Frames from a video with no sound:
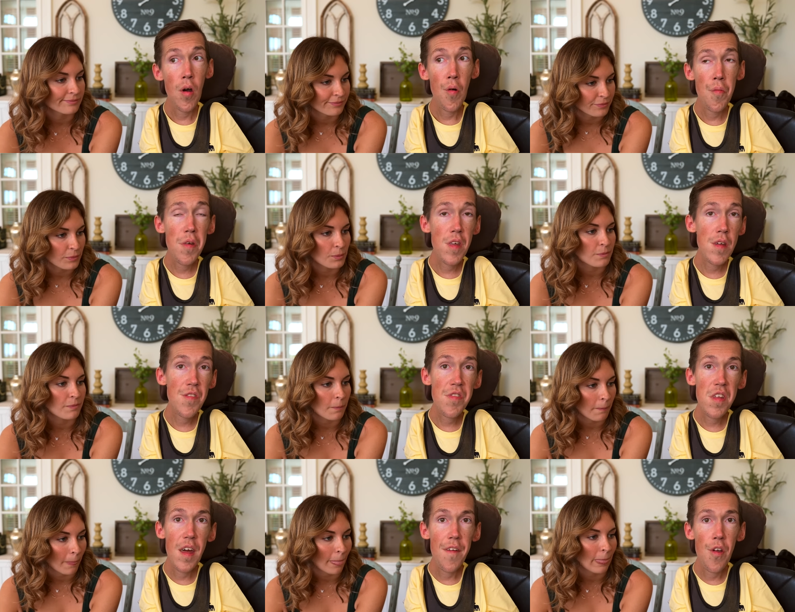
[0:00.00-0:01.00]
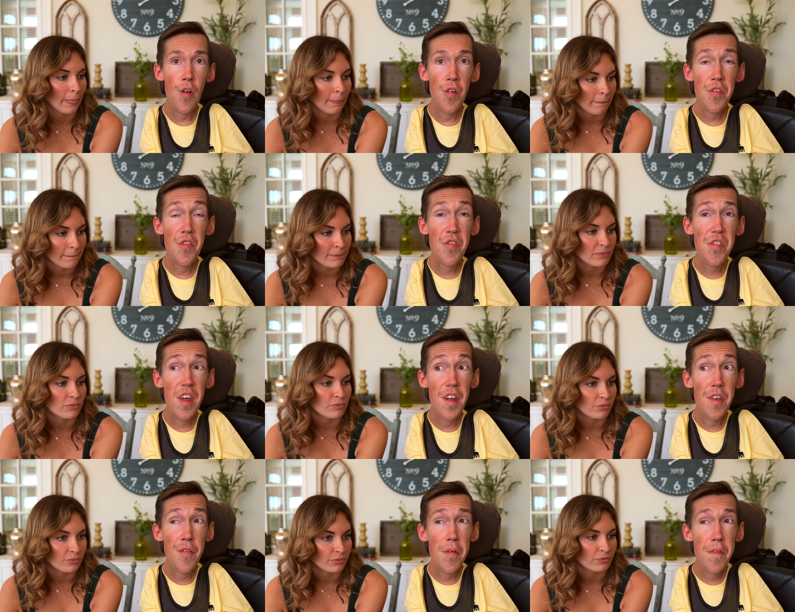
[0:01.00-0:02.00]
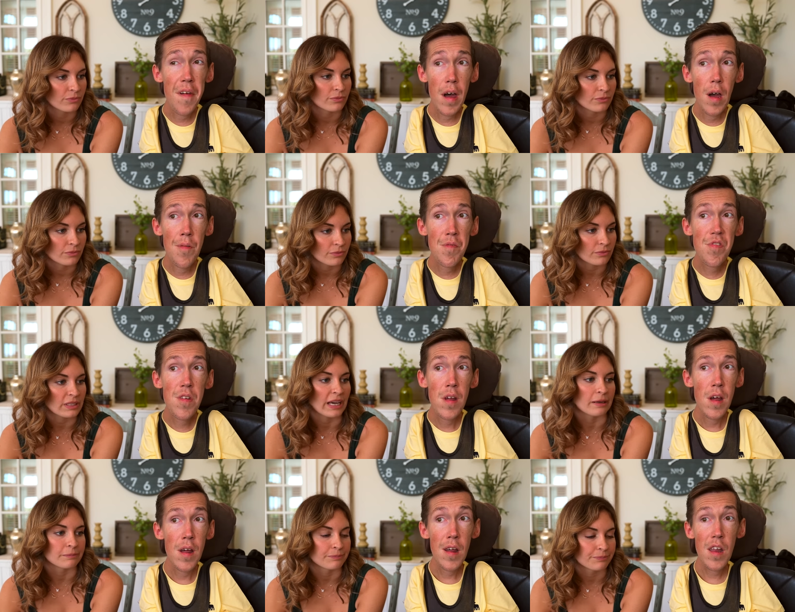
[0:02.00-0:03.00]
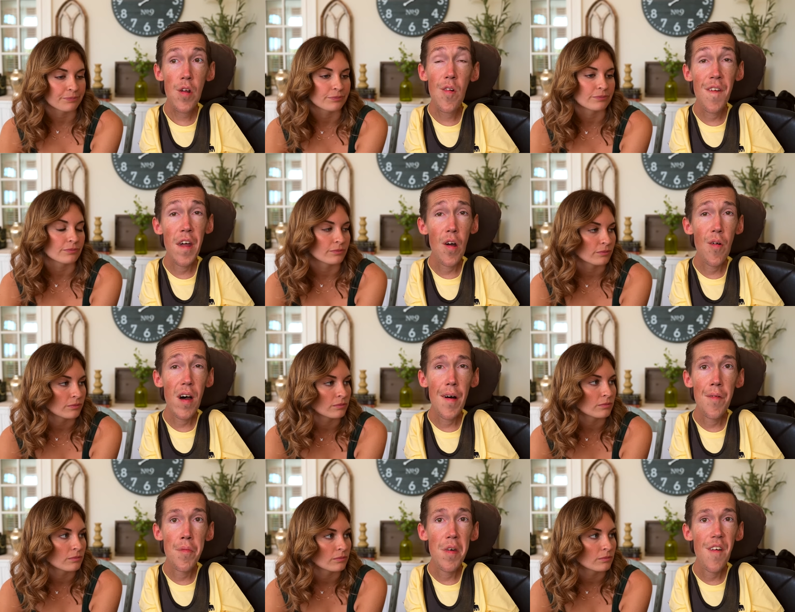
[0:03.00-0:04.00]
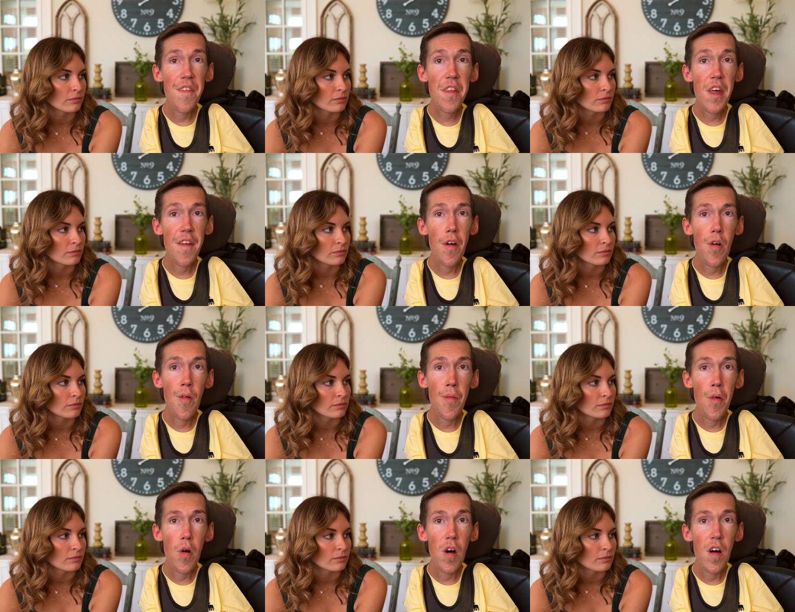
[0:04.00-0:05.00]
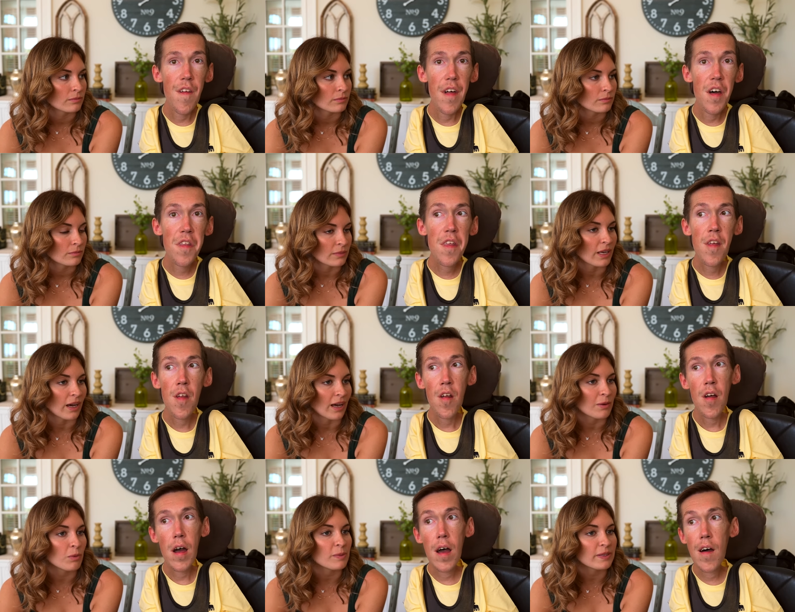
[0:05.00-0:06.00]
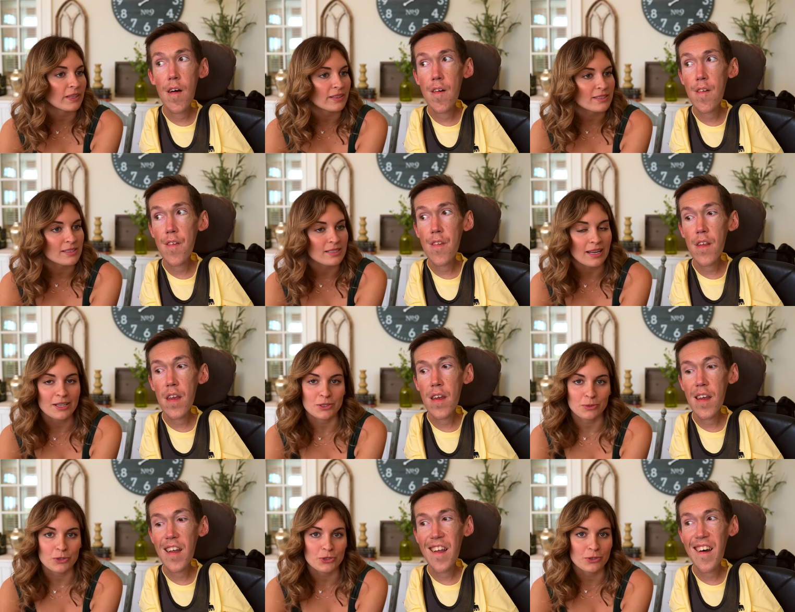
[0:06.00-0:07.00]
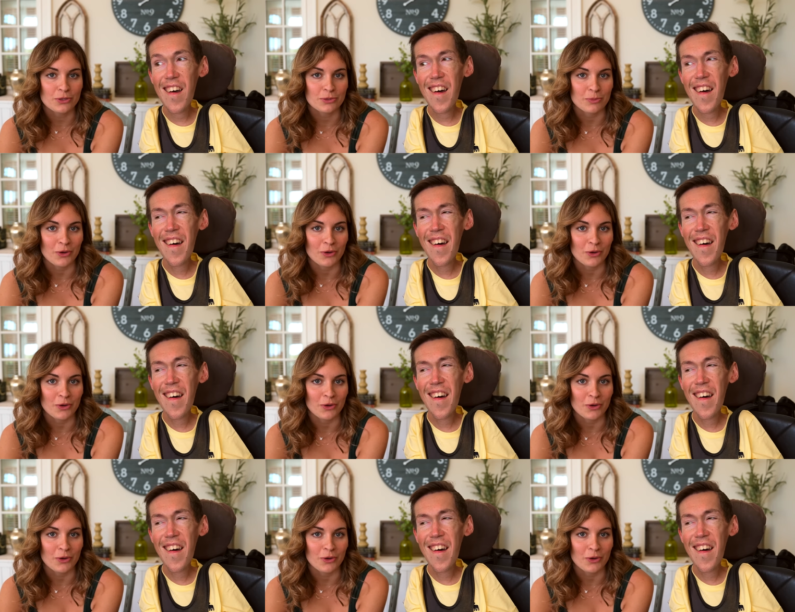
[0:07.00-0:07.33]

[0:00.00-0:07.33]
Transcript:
Speaker 1: we eat together, usually at different times. Yeah. Here and there, we'll have a meal together when we're all like.
Speaker 2: Yeah, and we'll be like, this is nice. We should do this more